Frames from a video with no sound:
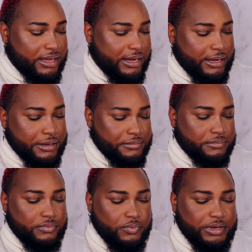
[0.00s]

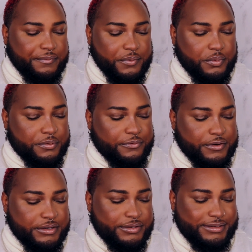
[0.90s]
um, whenever we're
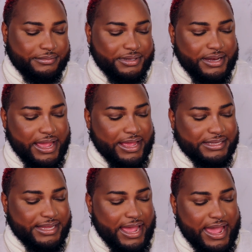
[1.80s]
referring to something
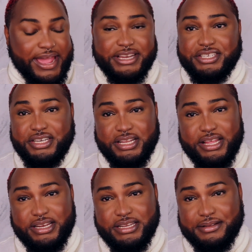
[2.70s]
as ashy, a
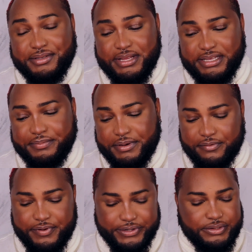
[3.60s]
lot of times that's being
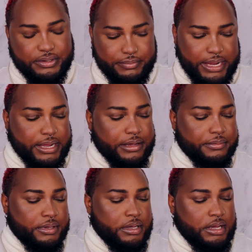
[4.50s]
referred to in makeup.